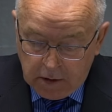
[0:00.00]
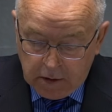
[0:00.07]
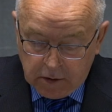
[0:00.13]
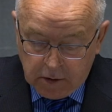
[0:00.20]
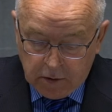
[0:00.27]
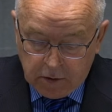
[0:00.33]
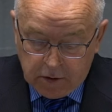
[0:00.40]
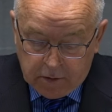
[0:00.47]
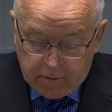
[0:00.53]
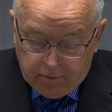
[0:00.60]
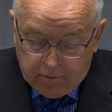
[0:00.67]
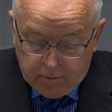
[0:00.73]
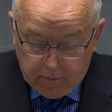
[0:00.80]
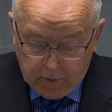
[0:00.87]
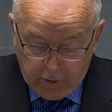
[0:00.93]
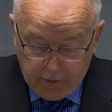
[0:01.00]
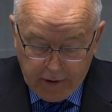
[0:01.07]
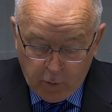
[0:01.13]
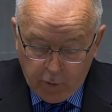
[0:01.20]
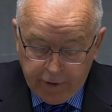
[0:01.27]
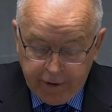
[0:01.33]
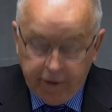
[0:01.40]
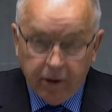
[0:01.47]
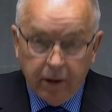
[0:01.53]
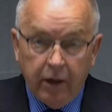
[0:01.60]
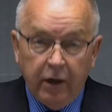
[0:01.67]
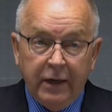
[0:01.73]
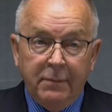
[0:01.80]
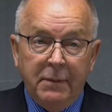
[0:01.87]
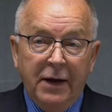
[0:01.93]
So the Greek word here
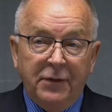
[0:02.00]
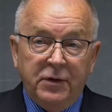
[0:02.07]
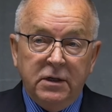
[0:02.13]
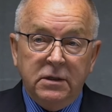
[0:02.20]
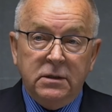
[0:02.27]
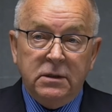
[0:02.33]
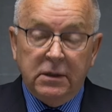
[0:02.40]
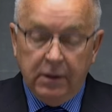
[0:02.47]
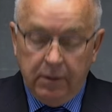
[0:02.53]
literally about this